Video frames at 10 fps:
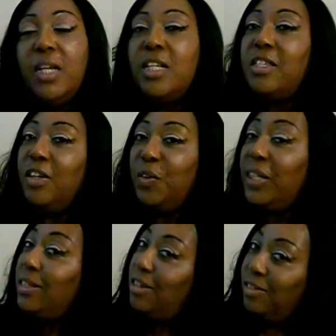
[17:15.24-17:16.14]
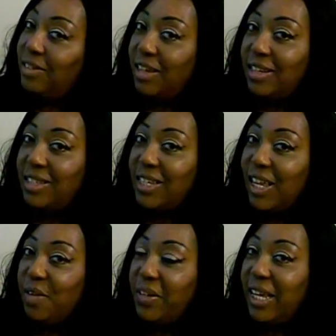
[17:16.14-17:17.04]
So until next
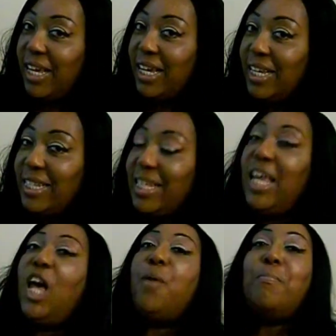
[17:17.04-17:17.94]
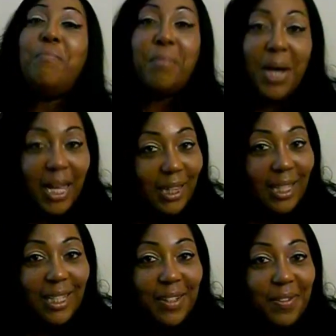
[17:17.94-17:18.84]
time, guys, my
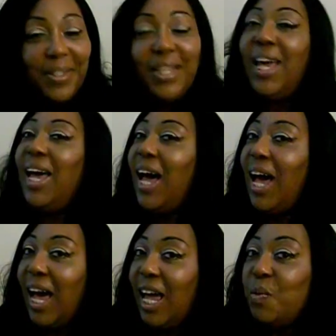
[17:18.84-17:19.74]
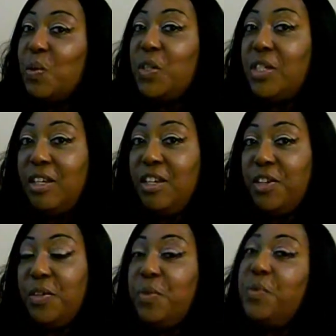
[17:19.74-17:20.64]
loves, I will see
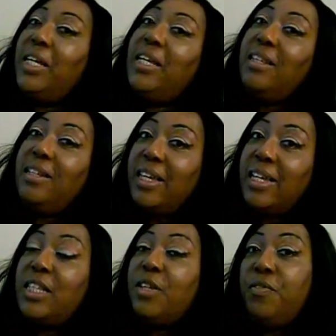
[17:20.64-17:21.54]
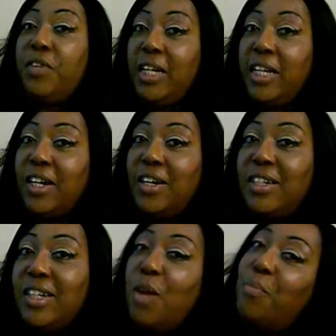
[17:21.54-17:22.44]
you in the next video.
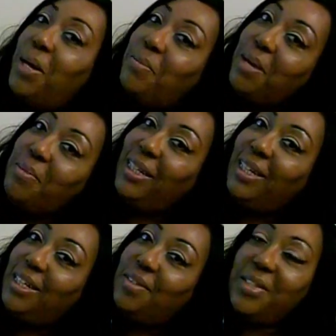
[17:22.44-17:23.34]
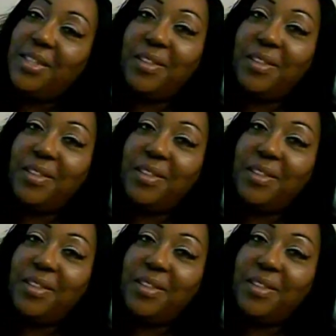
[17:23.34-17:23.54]
Bye bye, my loves.